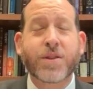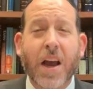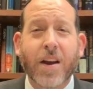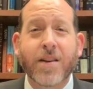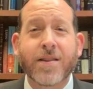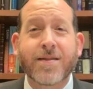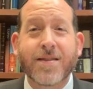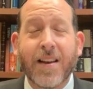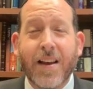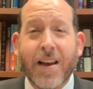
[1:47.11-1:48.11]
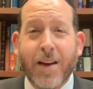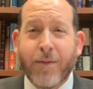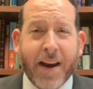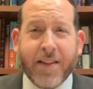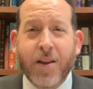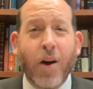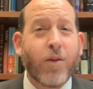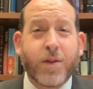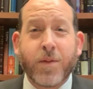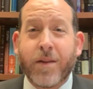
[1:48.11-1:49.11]
Shachris, ready to go
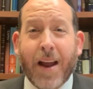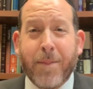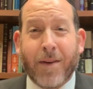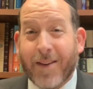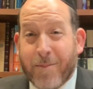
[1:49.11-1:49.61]
to the Rebbe.